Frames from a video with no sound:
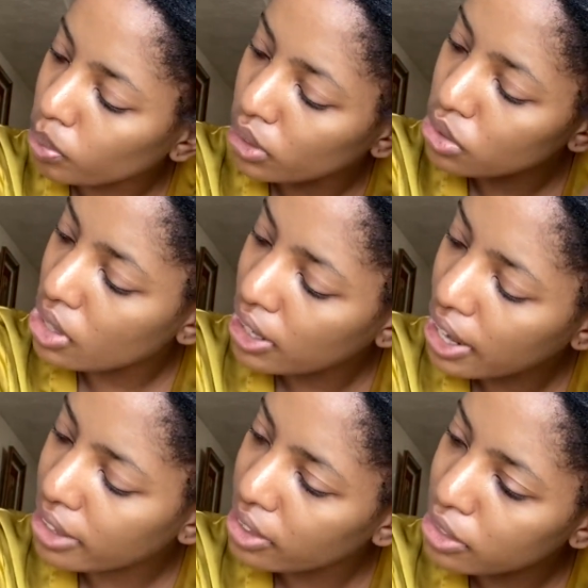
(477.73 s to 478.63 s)
So I
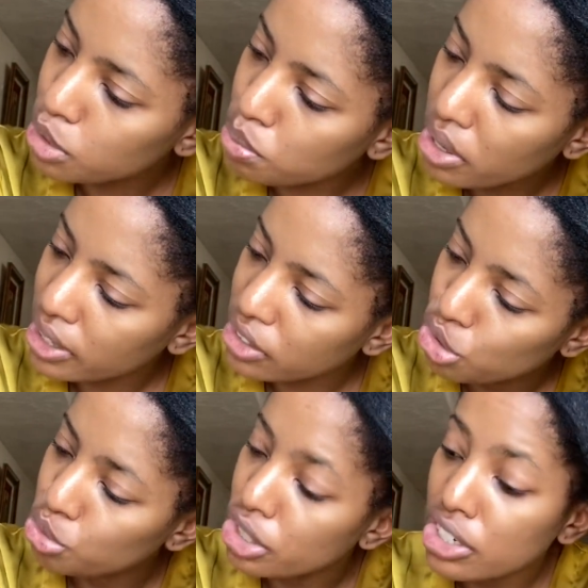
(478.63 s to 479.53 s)
like that this product
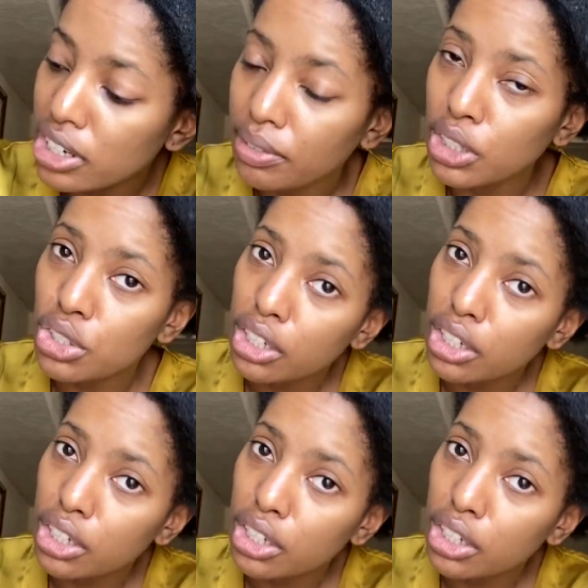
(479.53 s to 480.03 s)
is rich enough that you